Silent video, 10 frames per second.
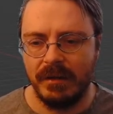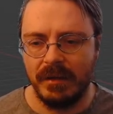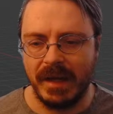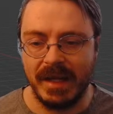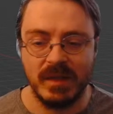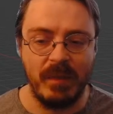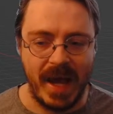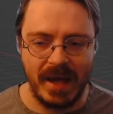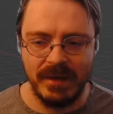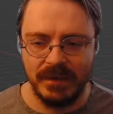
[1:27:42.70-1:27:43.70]
like it's
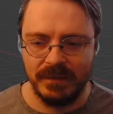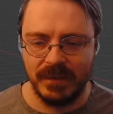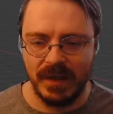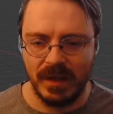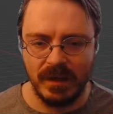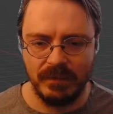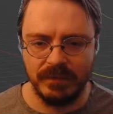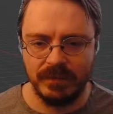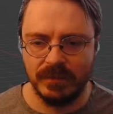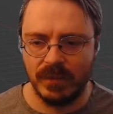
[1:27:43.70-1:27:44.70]
bad.
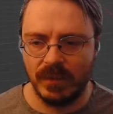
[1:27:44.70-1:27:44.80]
Um,